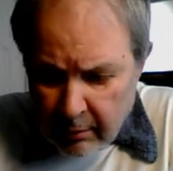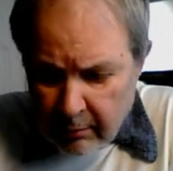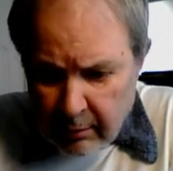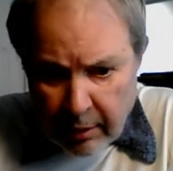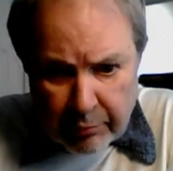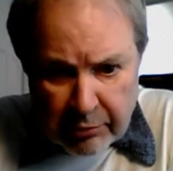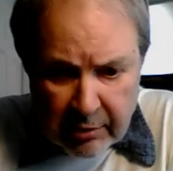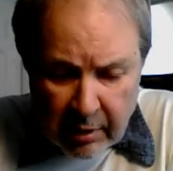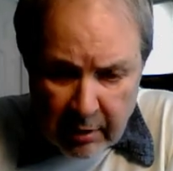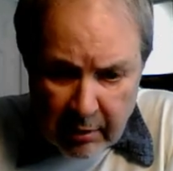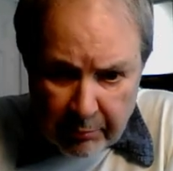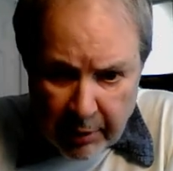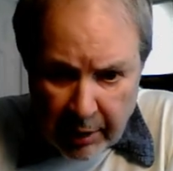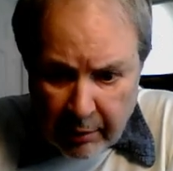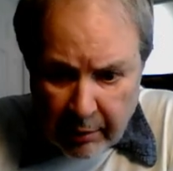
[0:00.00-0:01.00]
that would take
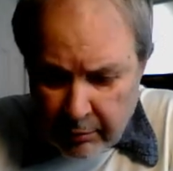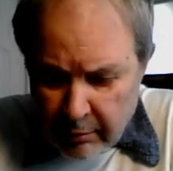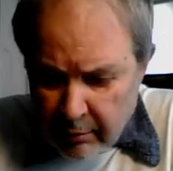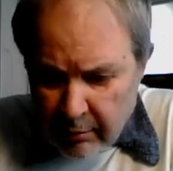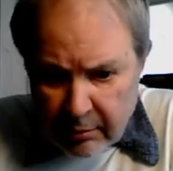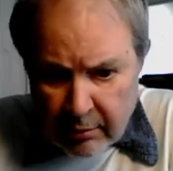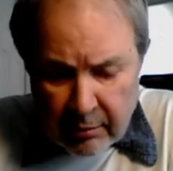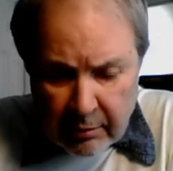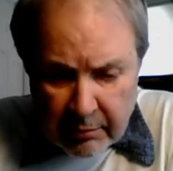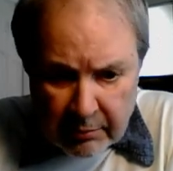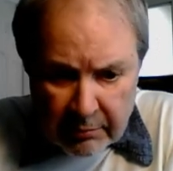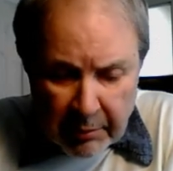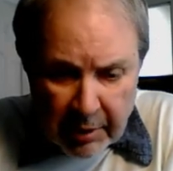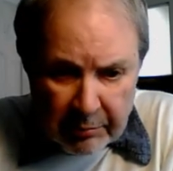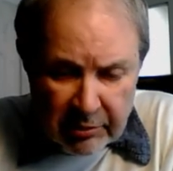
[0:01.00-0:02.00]
about
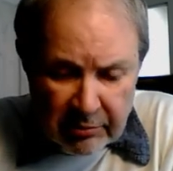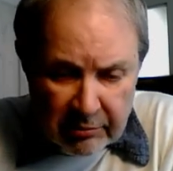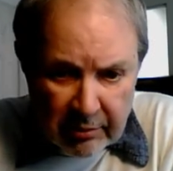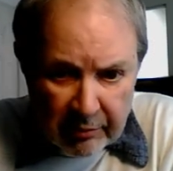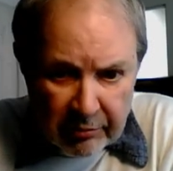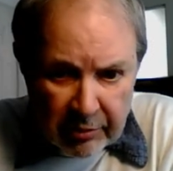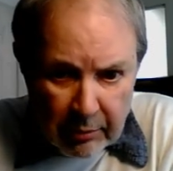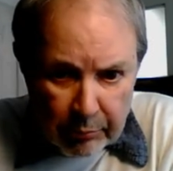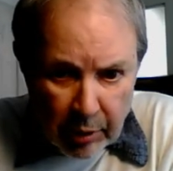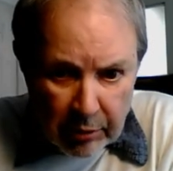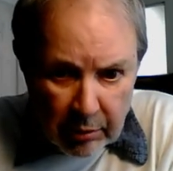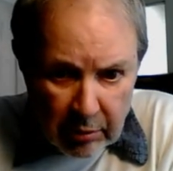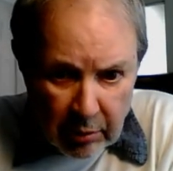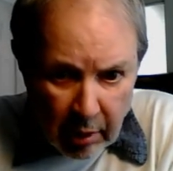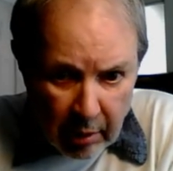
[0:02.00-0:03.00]
maybe $70
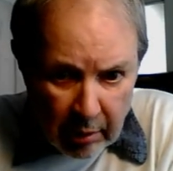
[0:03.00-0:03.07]
billion.